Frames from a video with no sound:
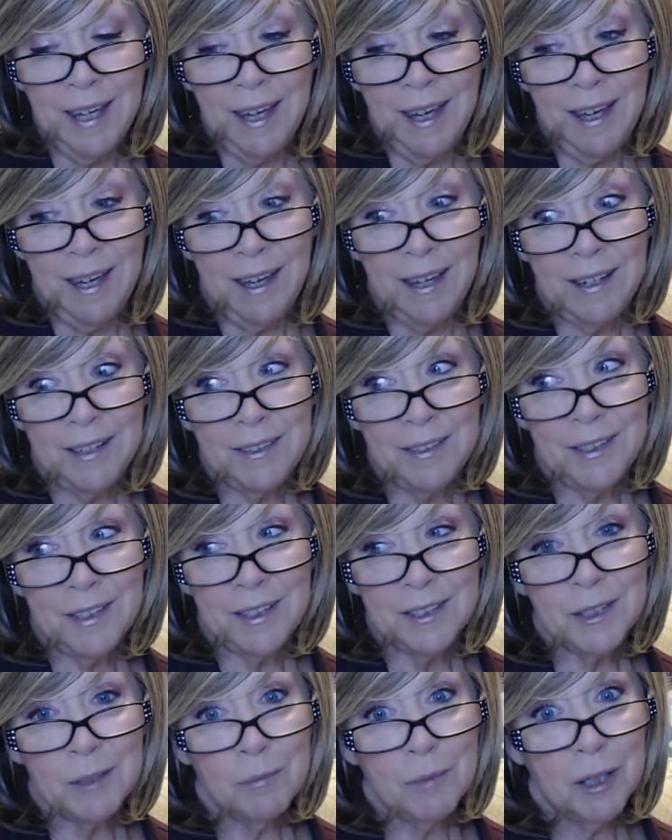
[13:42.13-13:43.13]
And uh,
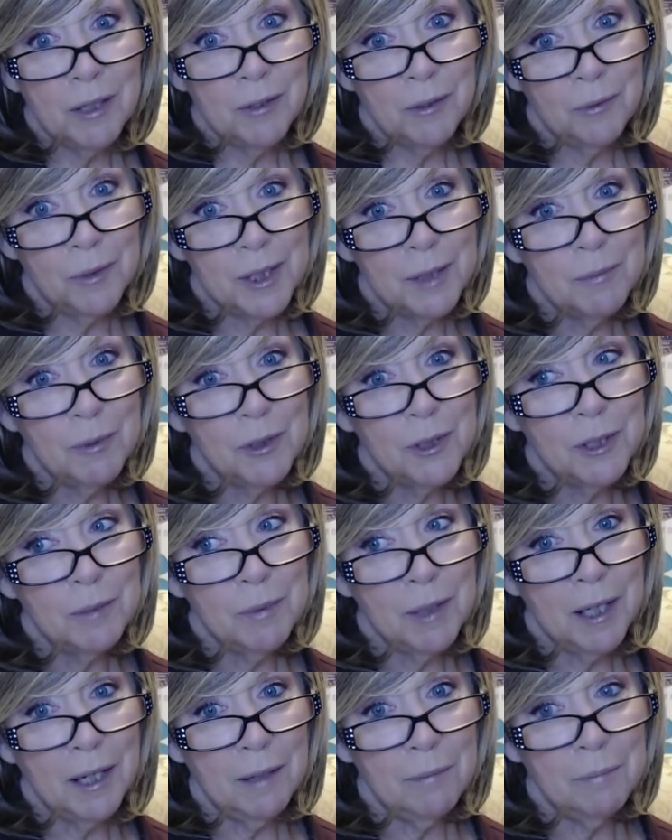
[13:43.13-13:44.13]
tomorrow we're supposed to
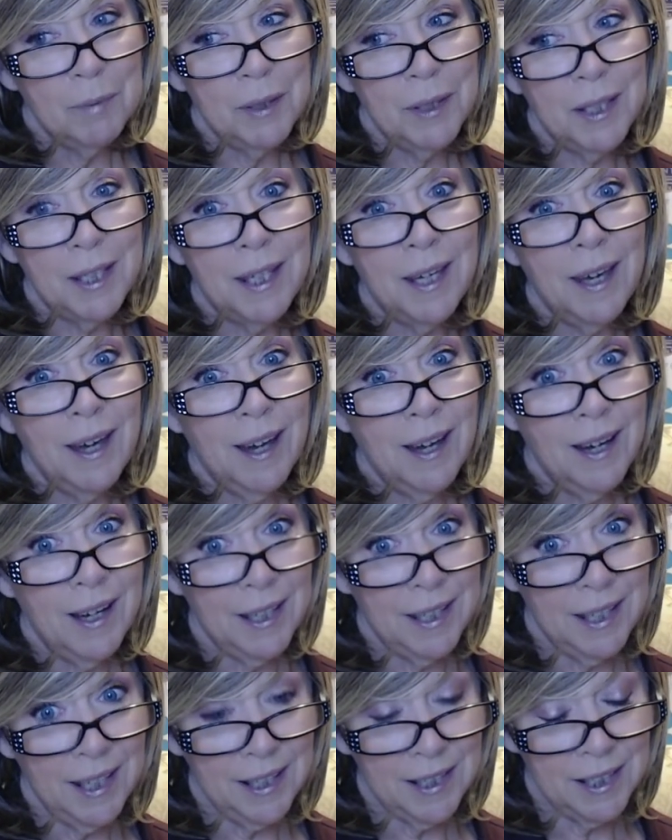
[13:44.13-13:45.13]
be up in the high
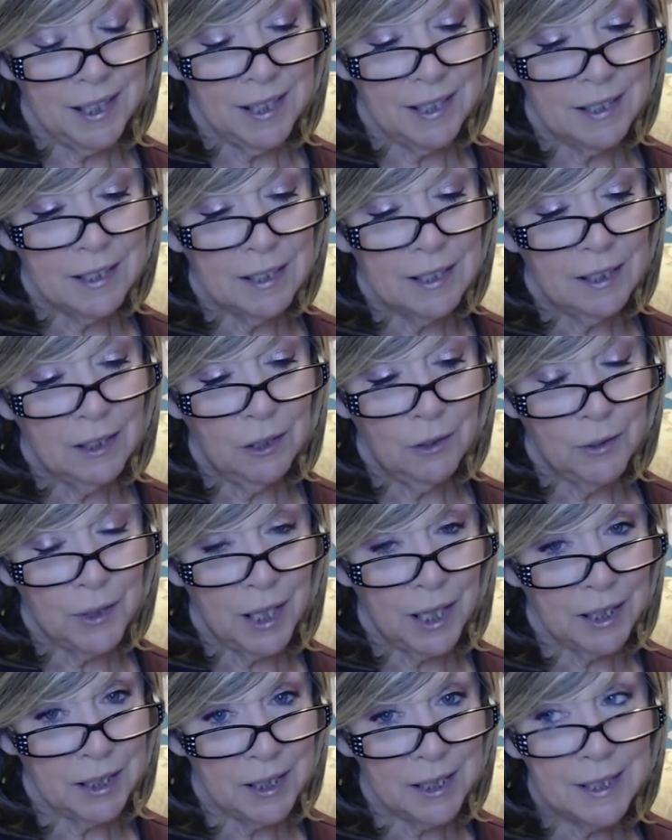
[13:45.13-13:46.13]
eighties, low
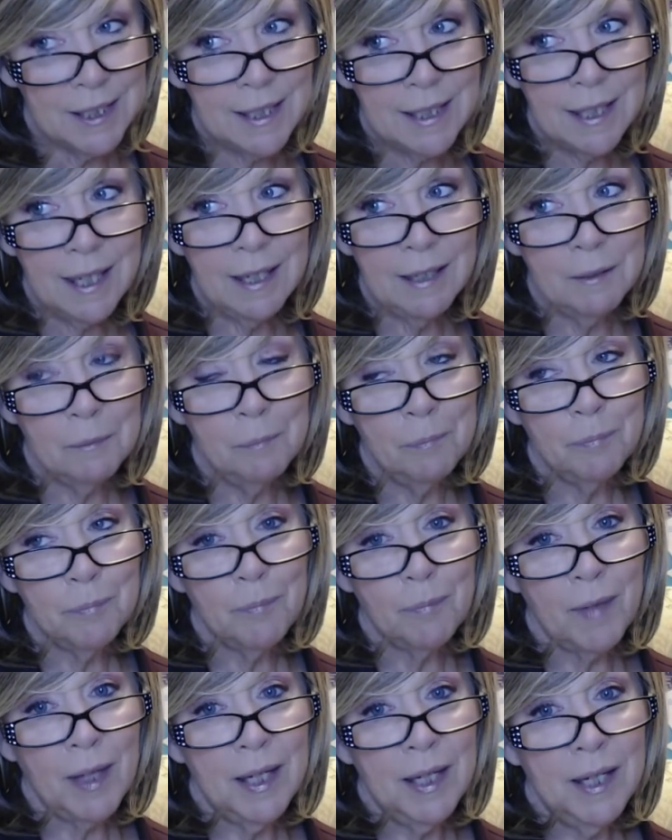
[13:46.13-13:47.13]
nineties again.
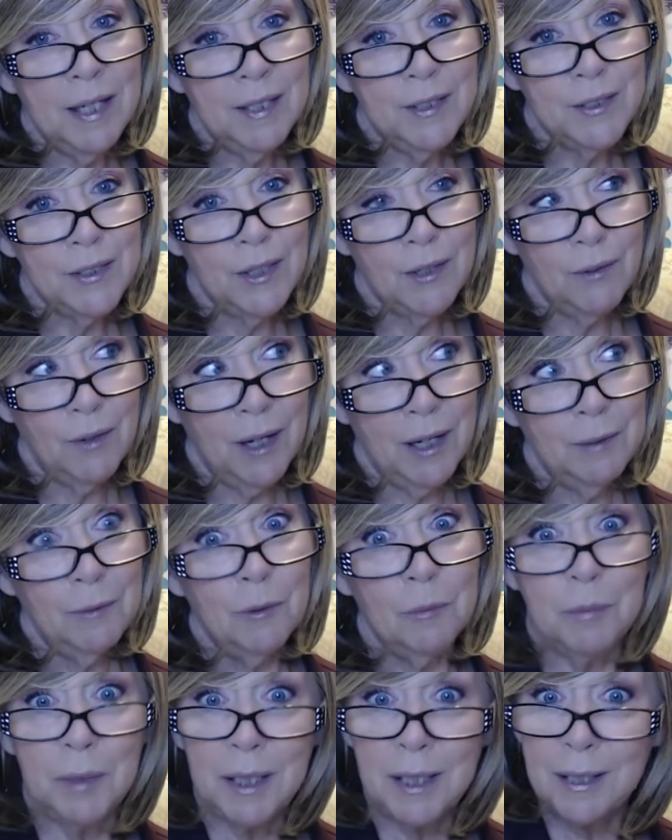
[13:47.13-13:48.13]
So I
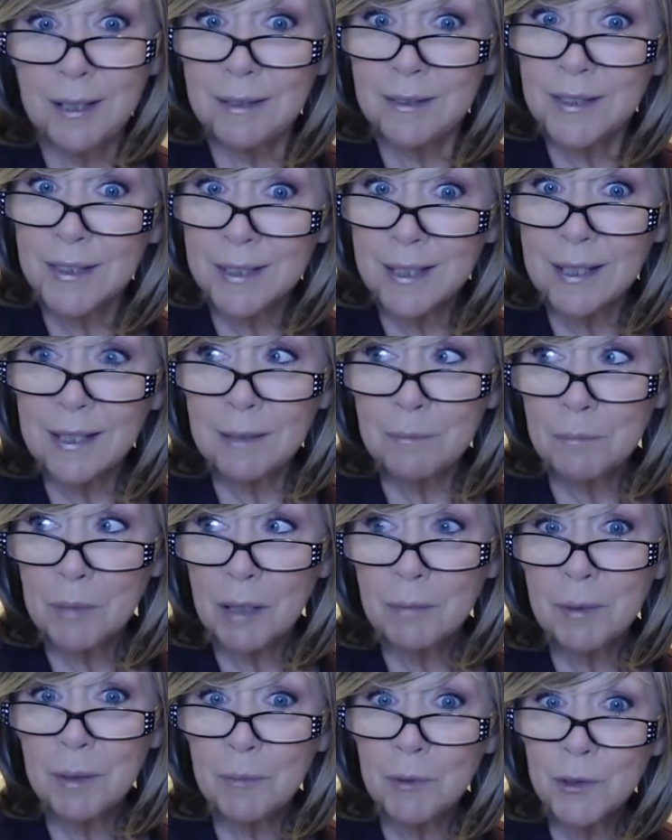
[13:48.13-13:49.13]
will be inside
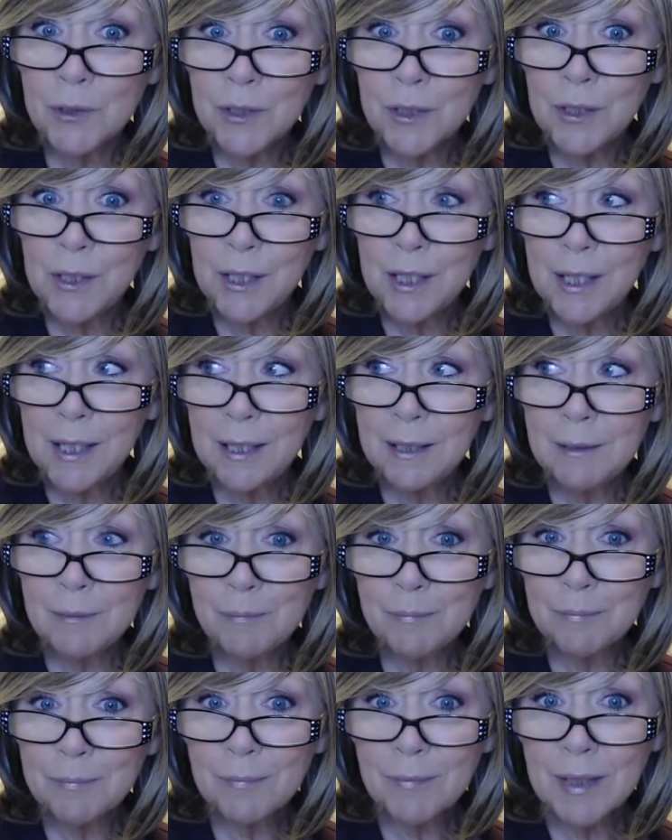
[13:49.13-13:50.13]
probably most of the day,
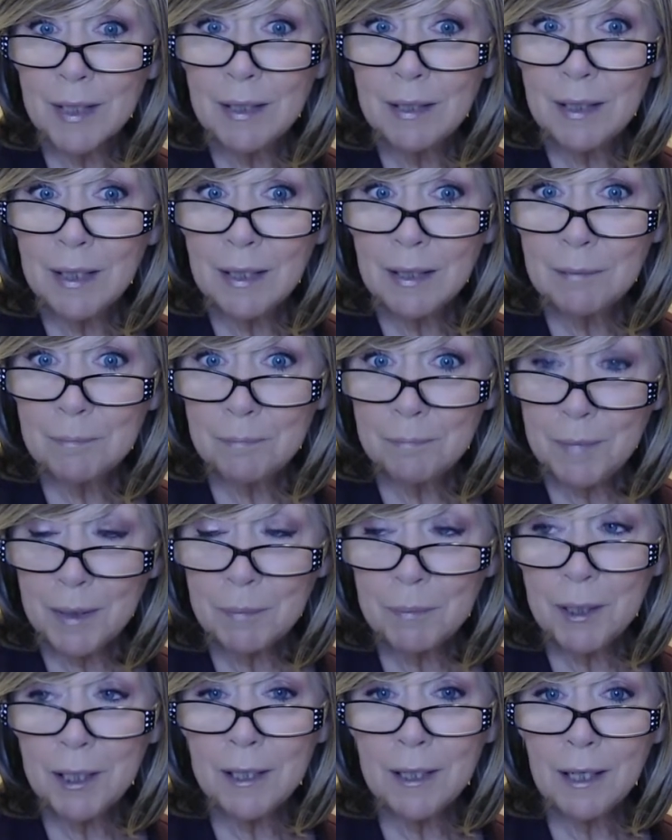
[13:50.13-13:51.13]

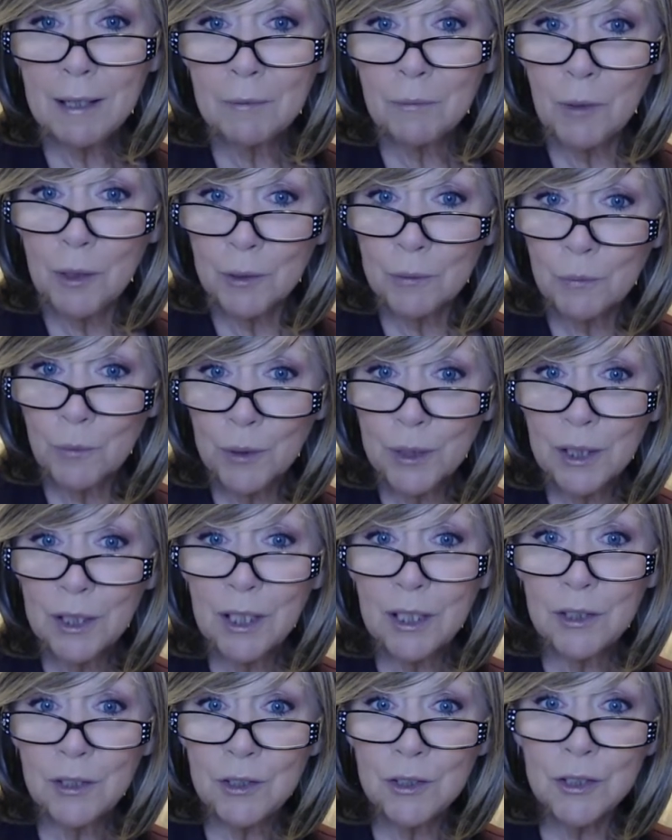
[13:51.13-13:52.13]
maybe uh, working
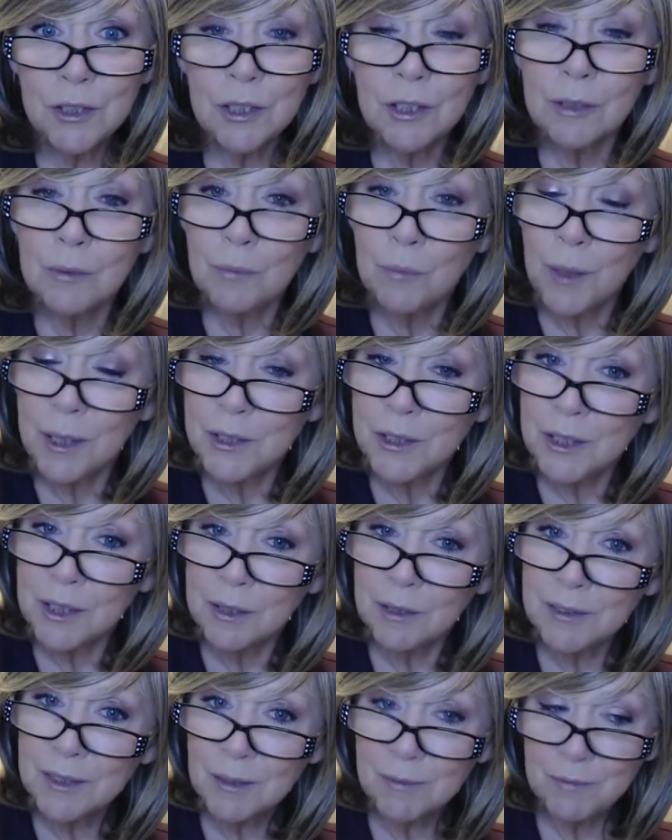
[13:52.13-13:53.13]
on YouTube,
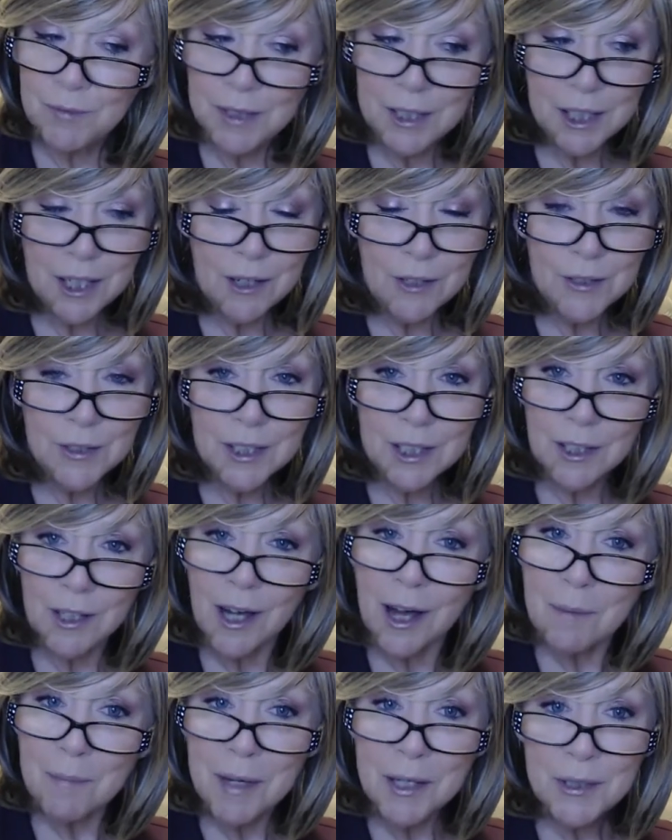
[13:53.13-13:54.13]
watching some videos and
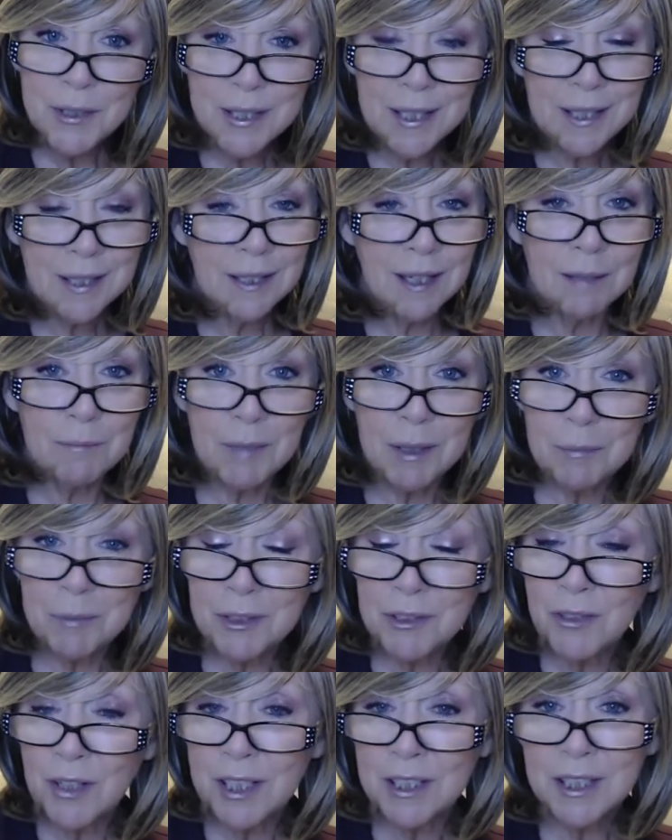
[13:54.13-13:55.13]
commenting, and maybe
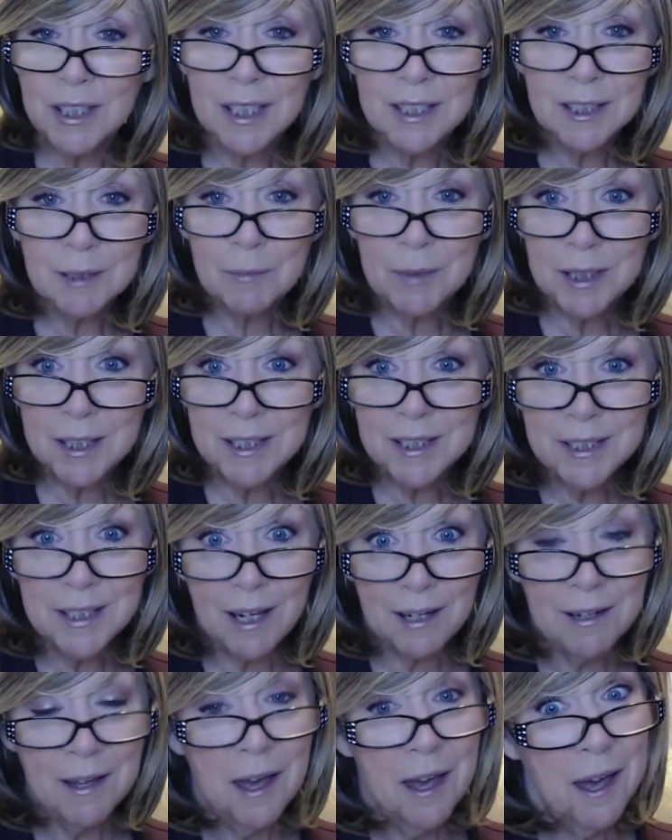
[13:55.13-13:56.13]
trying to get some of these
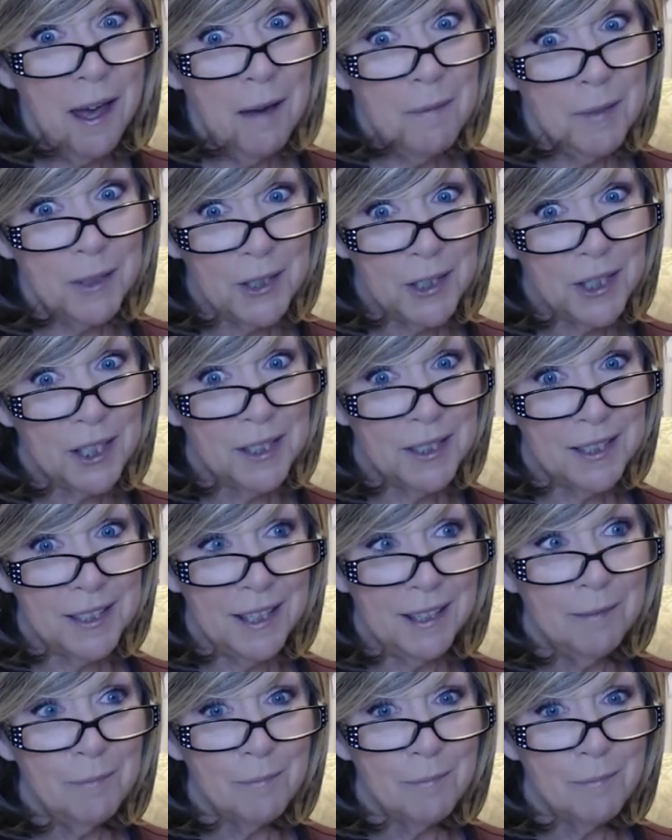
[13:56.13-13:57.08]
done. But as you can see,